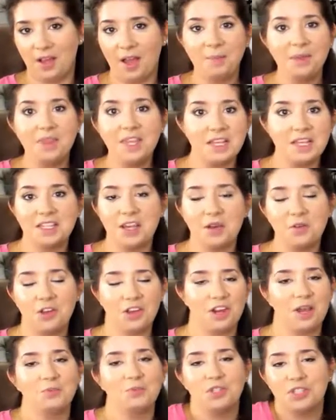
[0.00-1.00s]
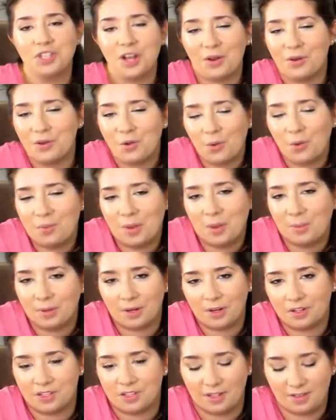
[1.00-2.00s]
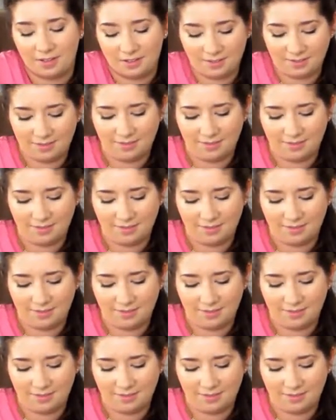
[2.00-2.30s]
I mean, they sound good. I'm just not an oatmeal person.